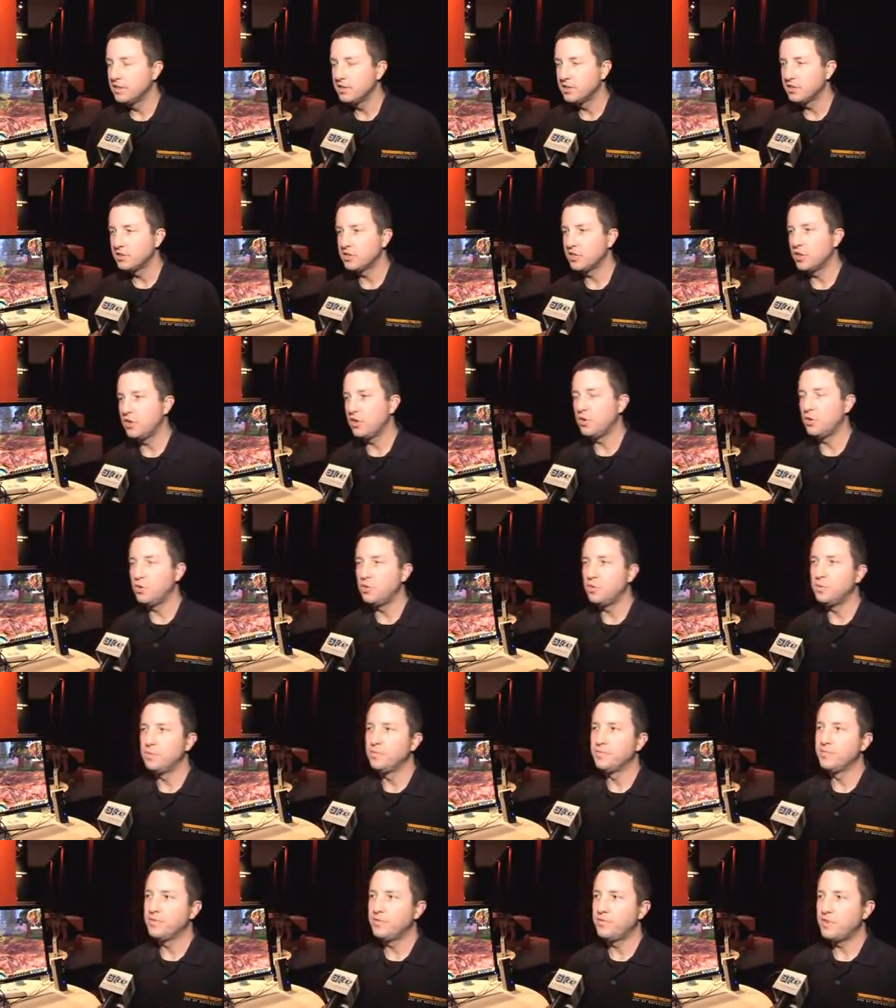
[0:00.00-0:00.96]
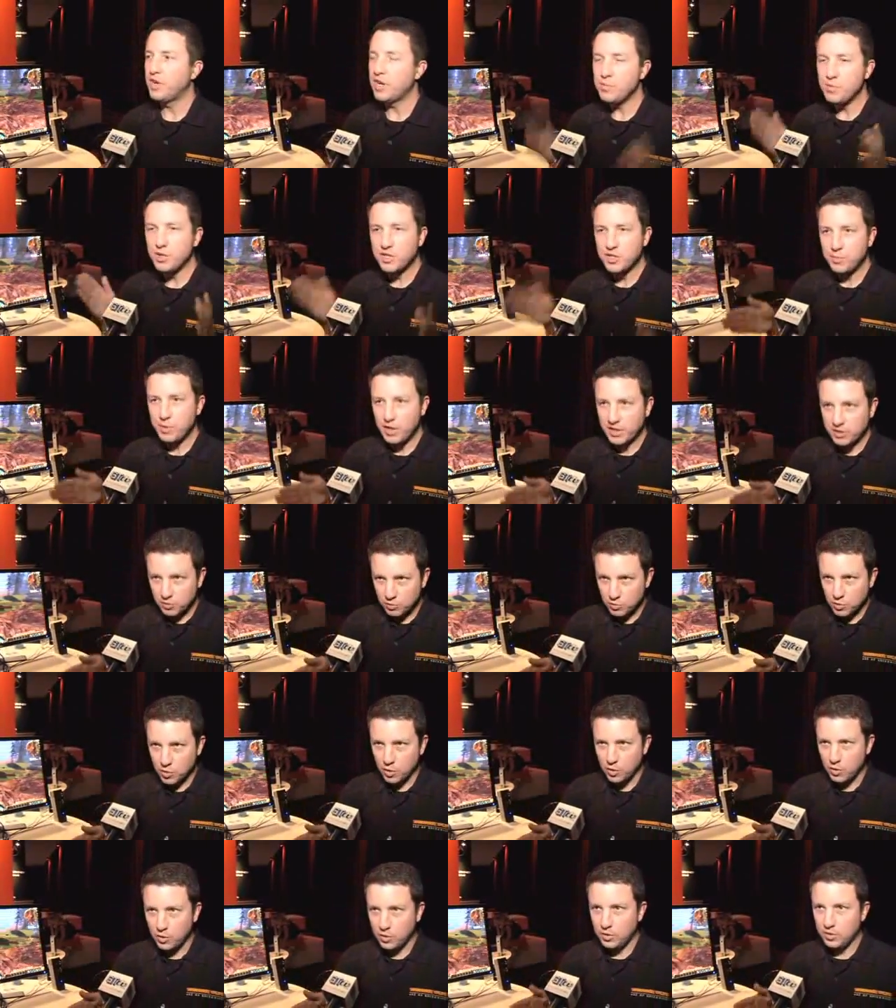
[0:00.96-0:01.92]
So very much about the
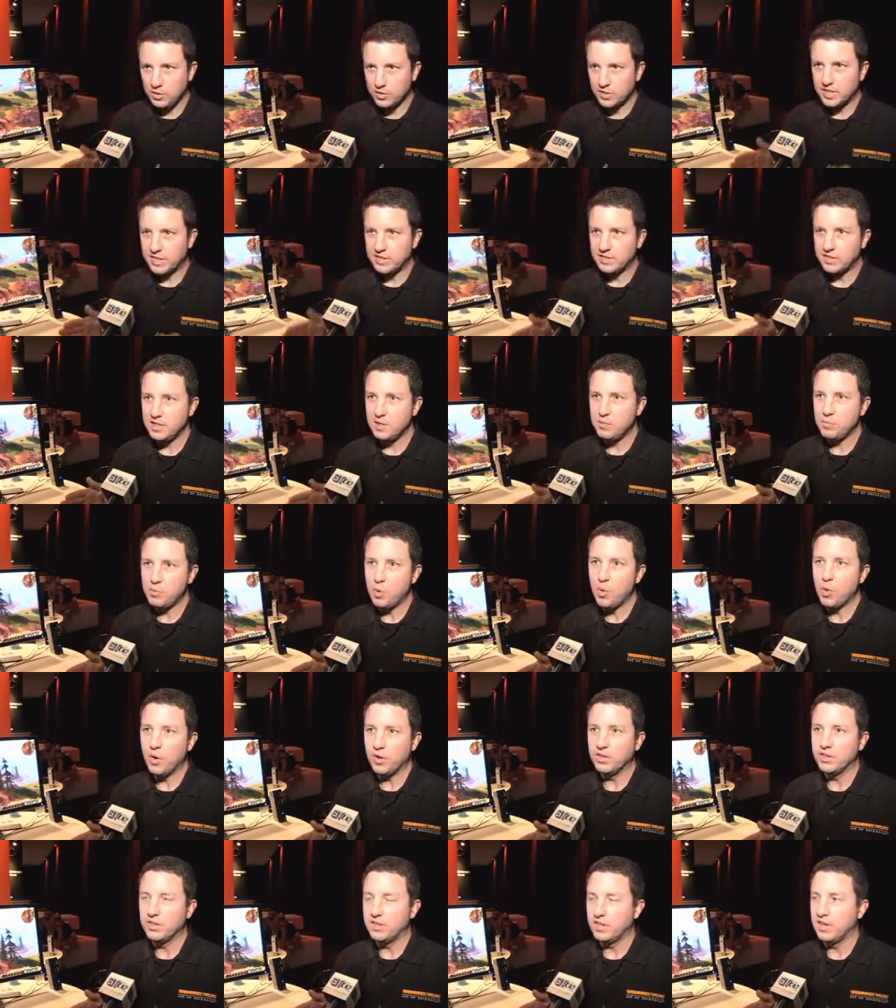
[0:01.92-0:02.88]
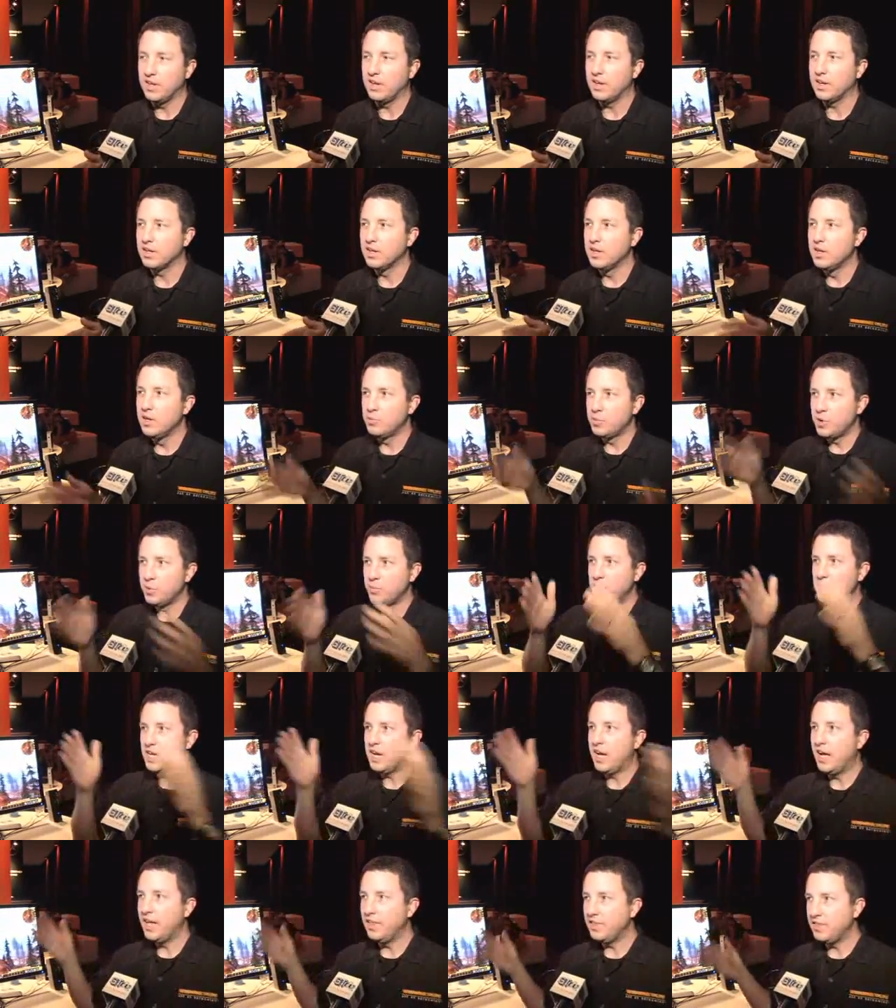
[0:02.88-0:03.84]
role, that's the important thing. But
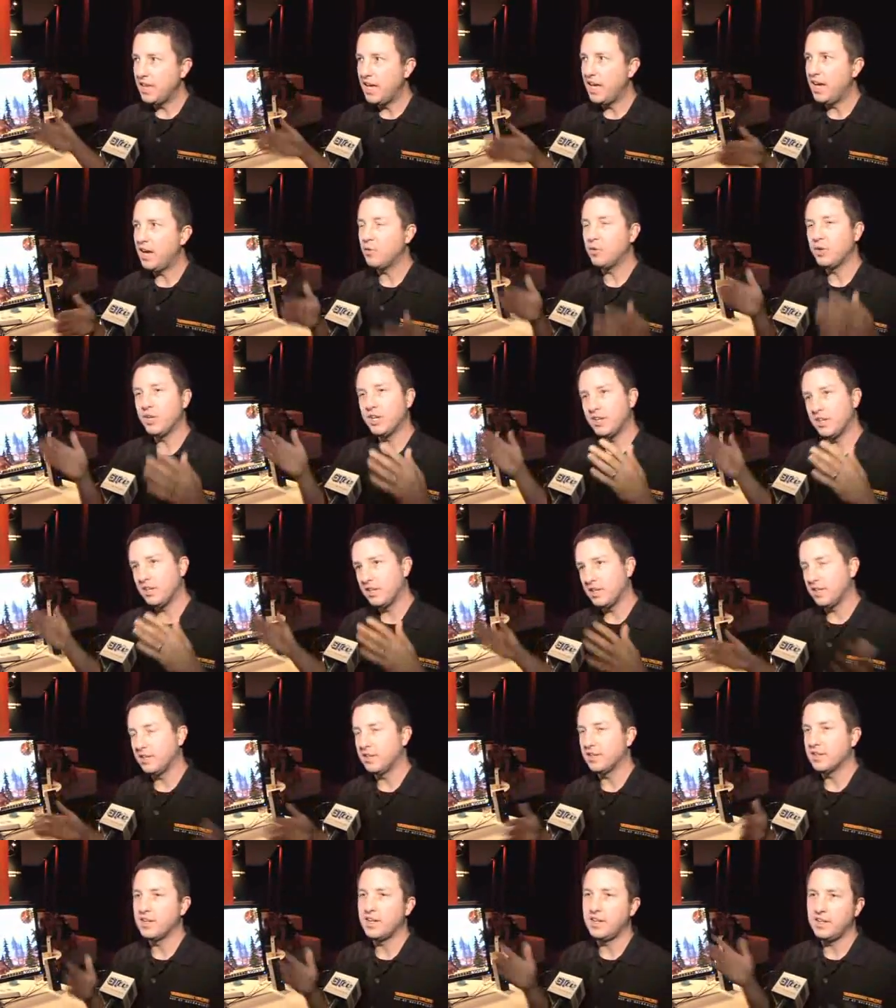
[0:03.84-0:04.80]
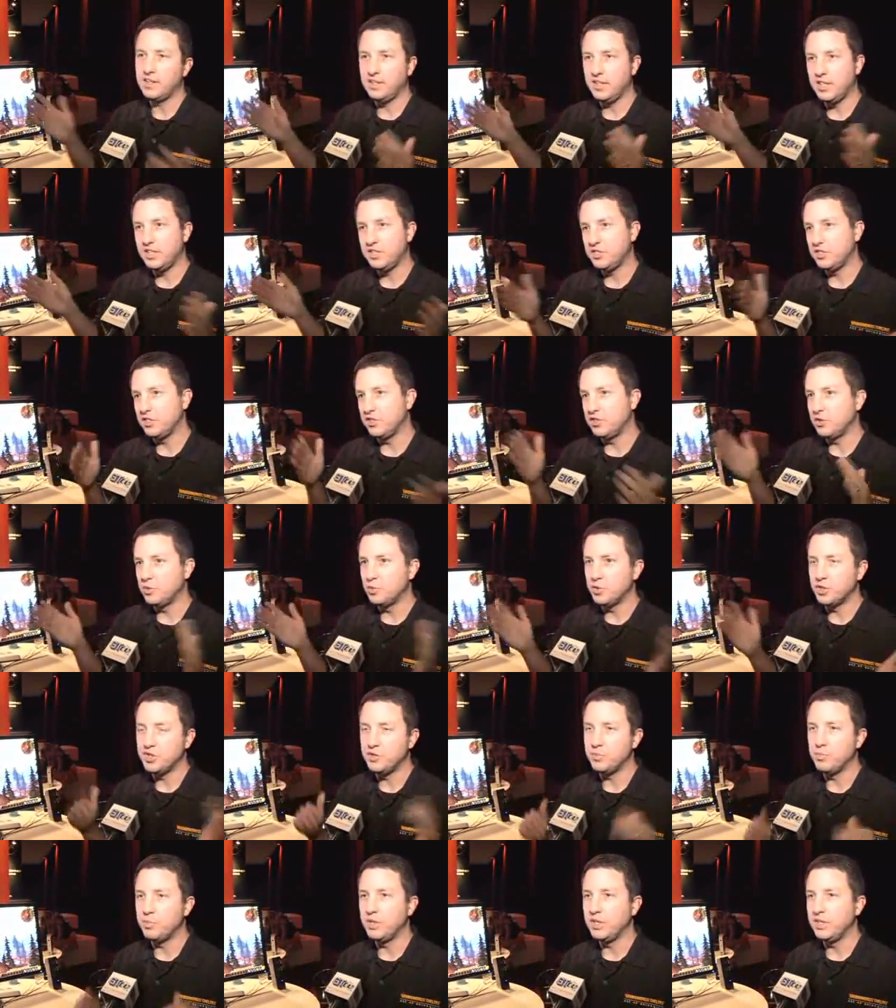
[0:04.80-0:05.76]
beyond that, we can kind of let you do
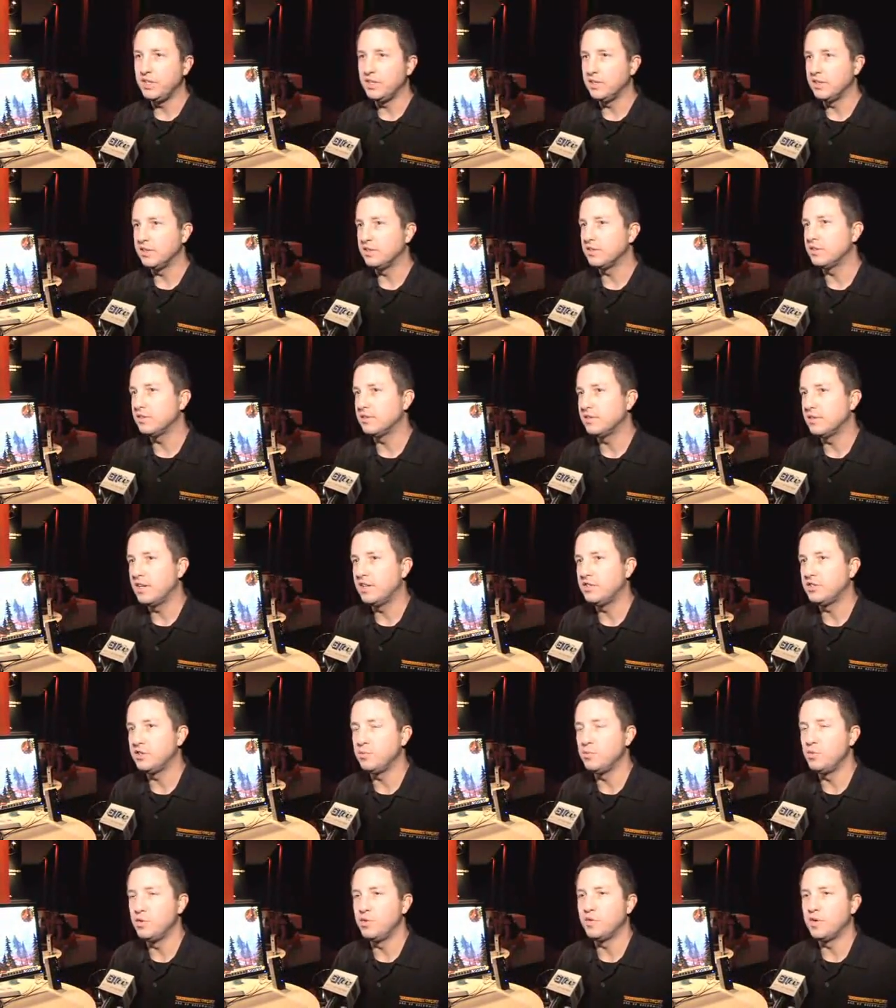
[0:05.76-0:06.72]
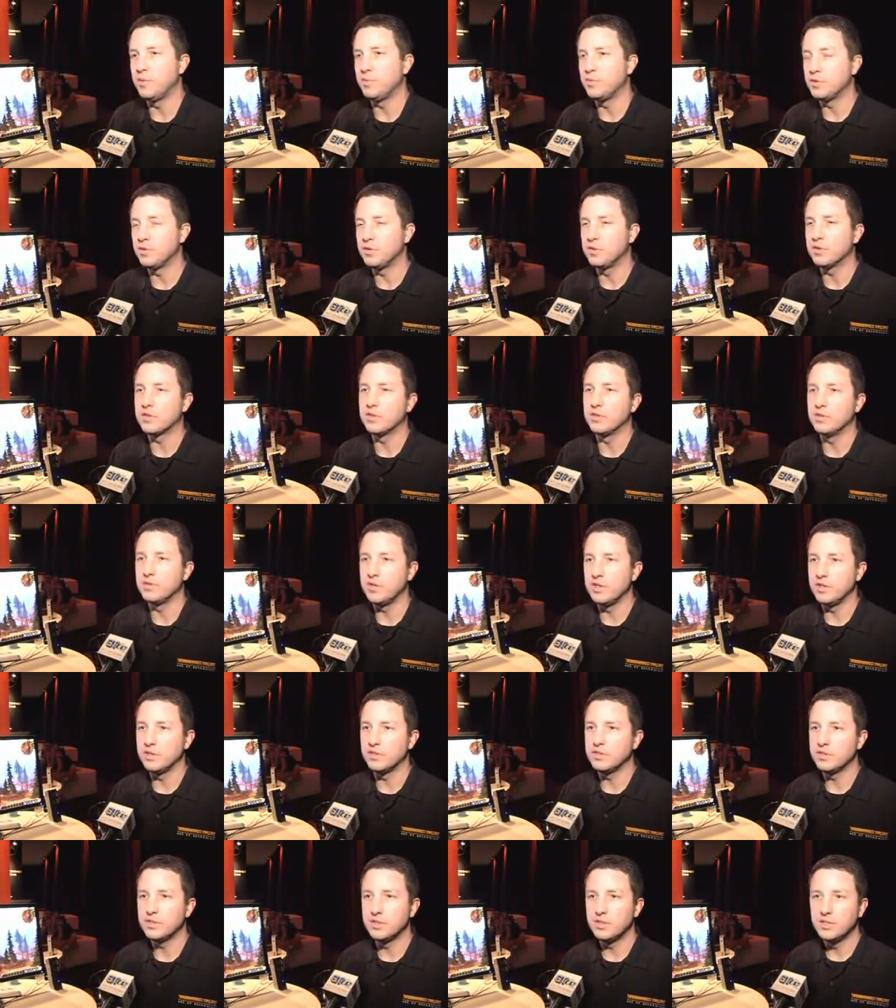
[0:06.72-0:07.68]
what you please as you move up through the
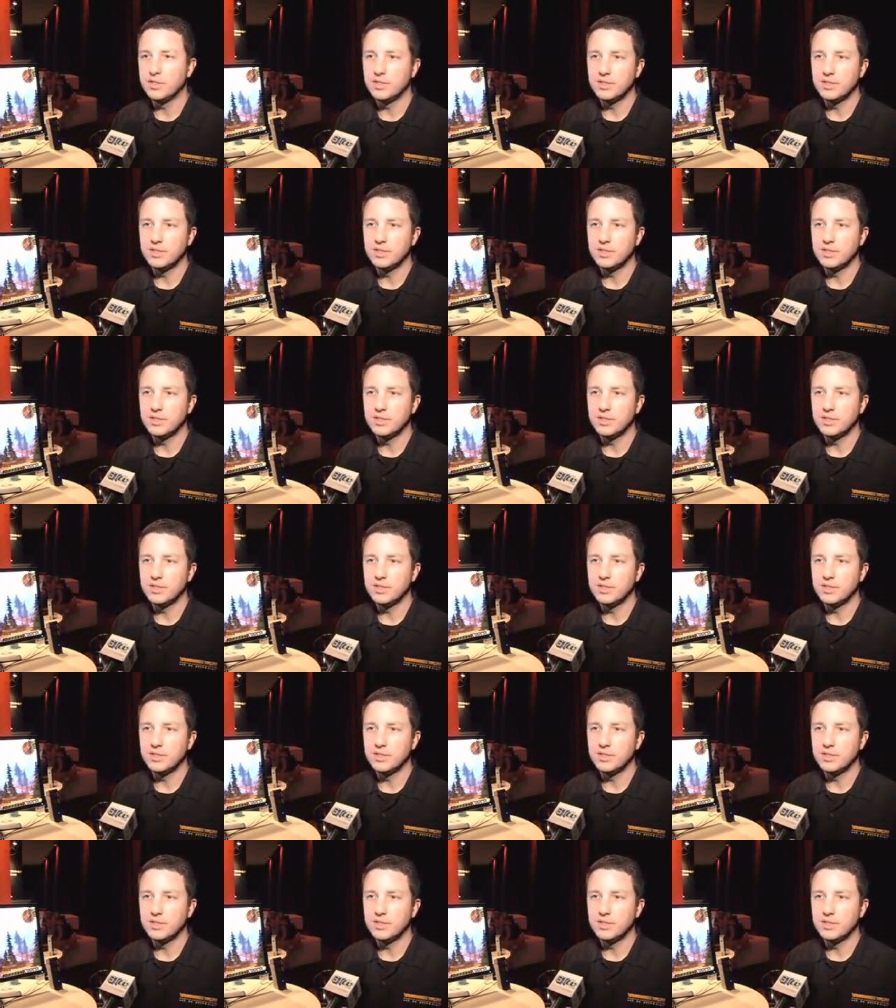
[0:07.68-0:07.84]
careers.